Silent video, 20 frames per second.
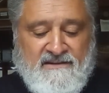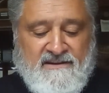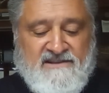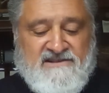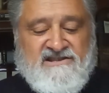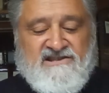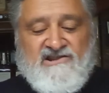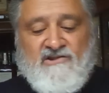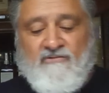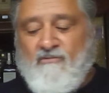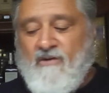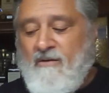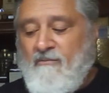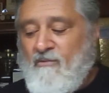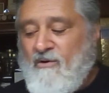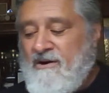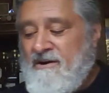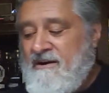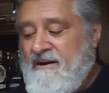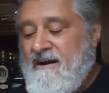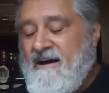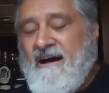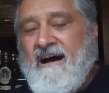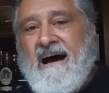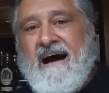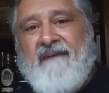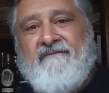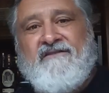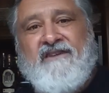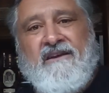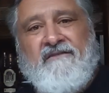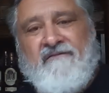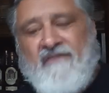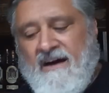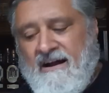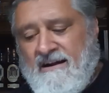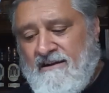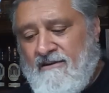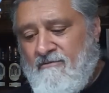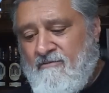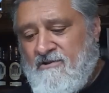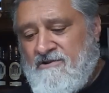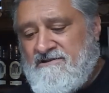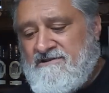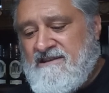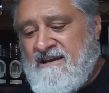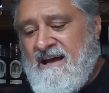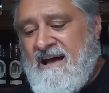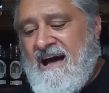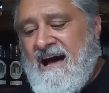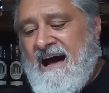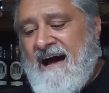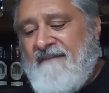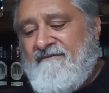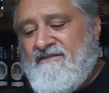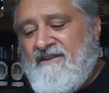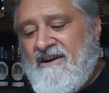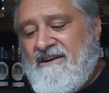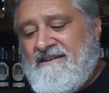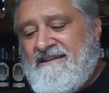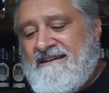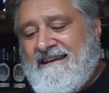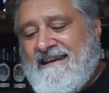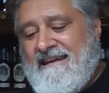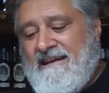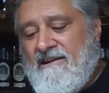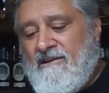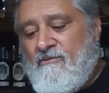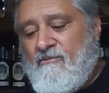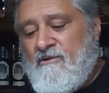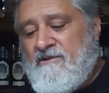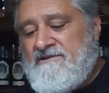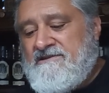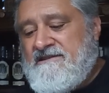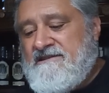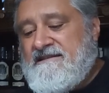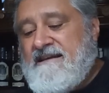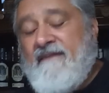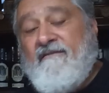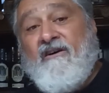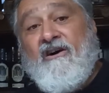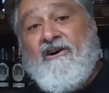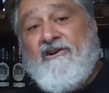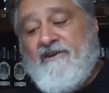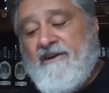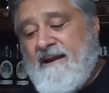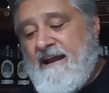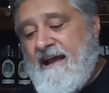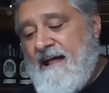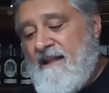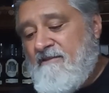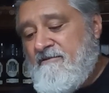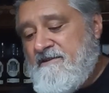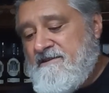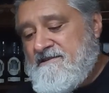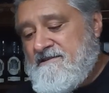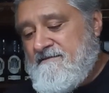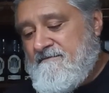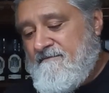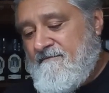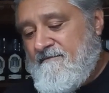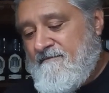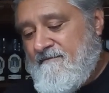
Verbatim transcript: This is a rum one. I've done vodka ones. I've done tequila ones. These have 100 calories.